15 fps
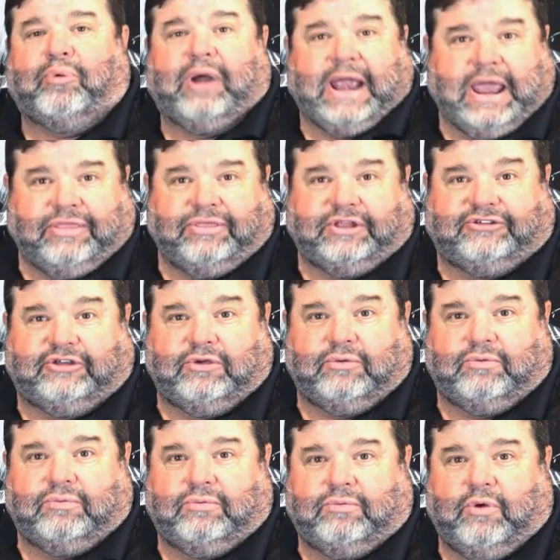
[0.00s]
brand that
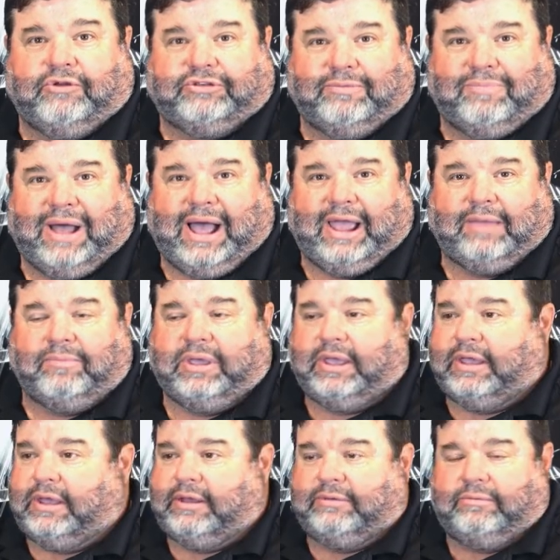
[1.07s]
you want to buy, be
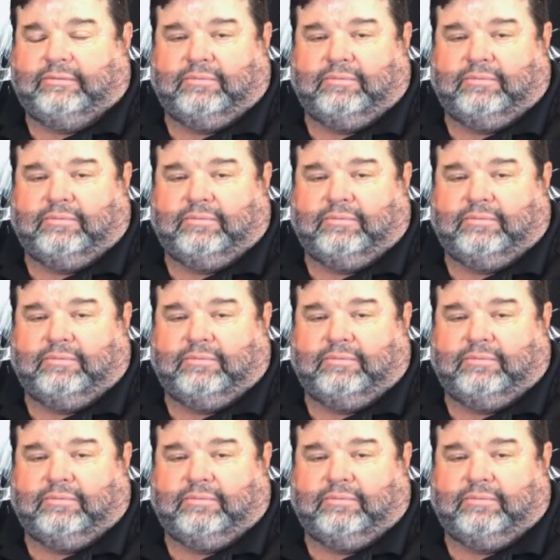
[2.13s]
it